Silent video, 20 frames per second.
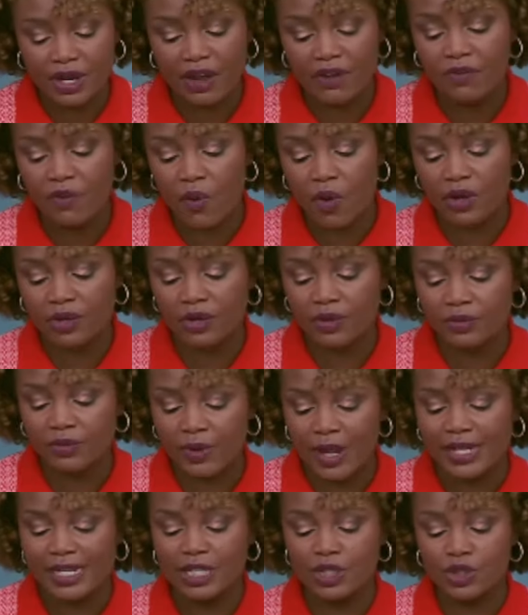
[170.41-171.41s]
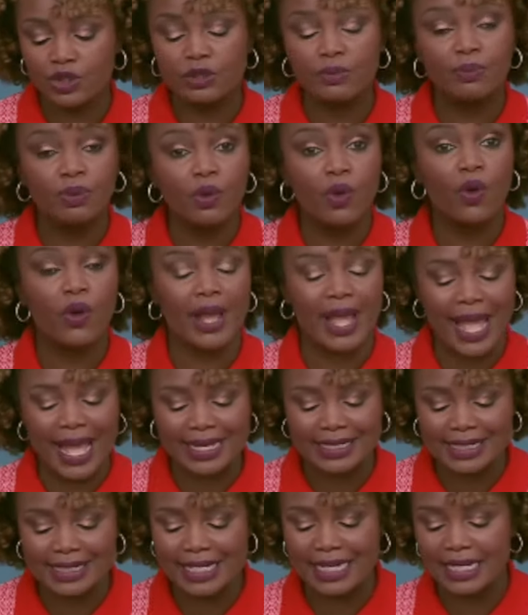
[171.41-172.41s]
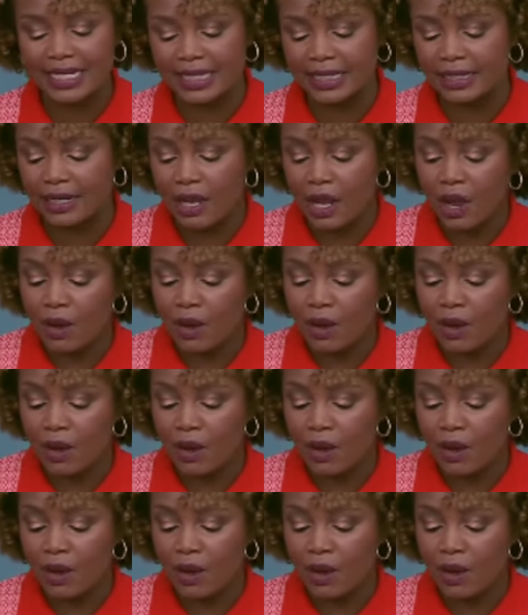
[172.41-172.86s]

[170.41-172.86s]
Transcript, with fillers: of water ready to deploy as needed.